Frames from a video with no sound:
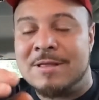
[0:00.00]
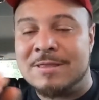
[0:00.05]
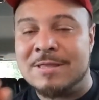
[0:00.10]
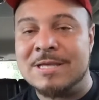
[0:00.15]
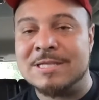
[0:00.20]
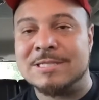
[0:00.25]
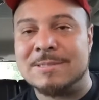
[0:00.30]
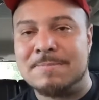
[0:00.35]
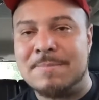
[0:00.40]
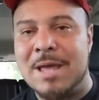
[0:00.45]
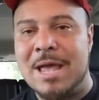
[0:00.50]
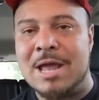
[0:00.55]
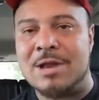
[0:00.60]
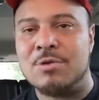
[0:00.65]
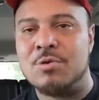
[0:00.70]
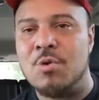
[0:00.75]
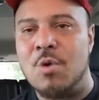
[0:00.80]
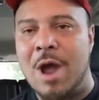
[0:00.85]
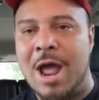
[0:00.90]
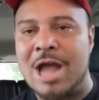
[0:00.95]
this
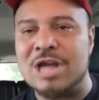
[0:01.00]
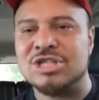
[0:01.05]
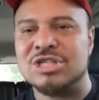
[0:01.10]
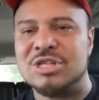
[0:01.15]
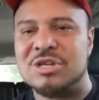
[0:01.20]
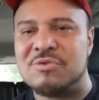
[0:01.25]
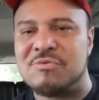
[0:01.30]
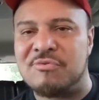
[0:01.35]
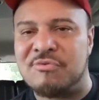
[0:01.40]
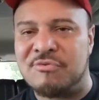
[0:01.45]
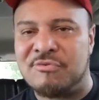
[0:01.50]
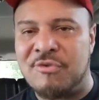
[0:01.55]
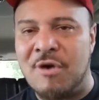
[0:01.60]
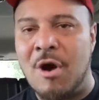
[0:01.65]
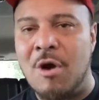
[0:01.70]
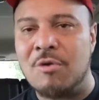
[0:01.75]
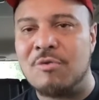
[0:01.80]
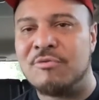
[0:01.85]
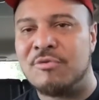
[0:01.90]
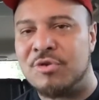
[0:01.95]
man who actually
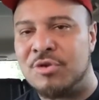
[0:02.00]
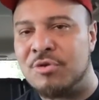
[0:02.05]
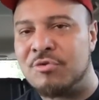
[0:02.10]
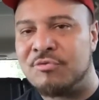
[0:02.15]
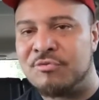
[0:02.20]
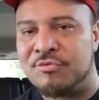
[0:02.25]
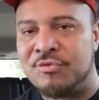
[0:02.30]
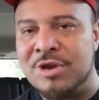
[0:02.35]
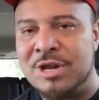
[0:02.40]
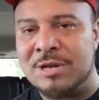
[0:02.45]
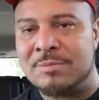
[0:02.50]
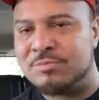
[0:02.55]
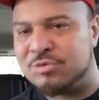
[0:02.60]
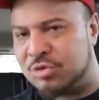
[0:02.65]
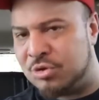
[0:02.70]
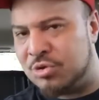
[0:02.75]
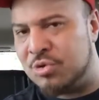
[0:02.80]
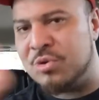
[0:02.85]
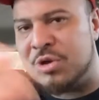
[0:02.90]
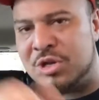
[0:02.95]
fought for your freedom
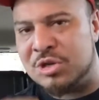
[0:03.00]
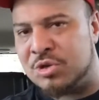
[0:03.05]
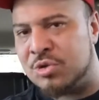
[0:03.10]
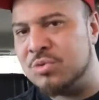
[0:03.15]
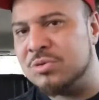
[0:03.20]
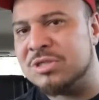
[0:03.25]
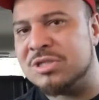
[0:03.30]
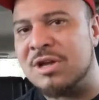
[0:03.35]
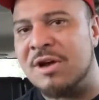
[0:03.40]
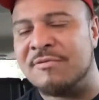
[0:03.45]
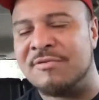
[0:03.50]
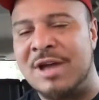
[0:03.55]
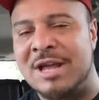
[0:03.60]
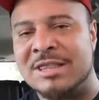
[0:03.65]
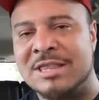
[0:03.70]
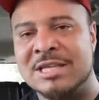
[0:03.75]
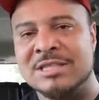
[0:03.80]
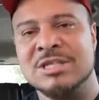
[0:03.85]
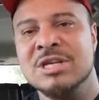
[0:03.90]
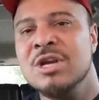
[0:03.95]
so you can do stuff
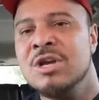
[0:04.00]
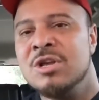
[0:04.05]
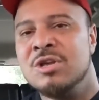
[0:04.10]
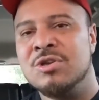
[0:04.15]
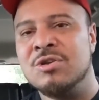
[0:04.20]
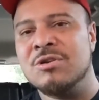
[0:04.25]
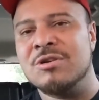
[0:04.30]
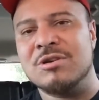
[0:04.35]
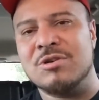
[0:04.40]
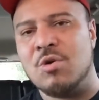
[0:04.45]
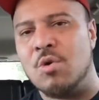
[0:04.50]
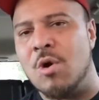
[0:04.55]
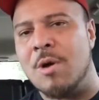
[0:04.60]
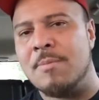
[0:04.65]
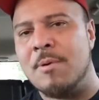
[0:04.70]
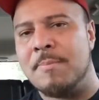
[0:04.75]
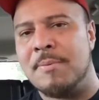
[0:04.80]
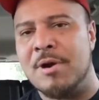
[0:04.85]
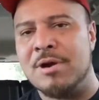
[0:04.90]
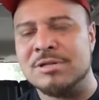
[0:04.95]
like this, you're a
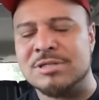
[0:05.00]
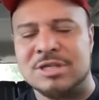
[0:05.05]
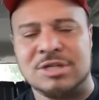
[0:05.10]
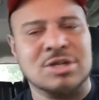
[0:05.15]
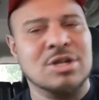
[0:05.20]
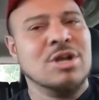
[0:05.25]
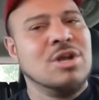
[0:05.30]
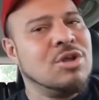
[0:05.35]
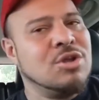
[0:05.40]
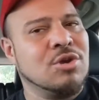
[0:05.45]
horrible person.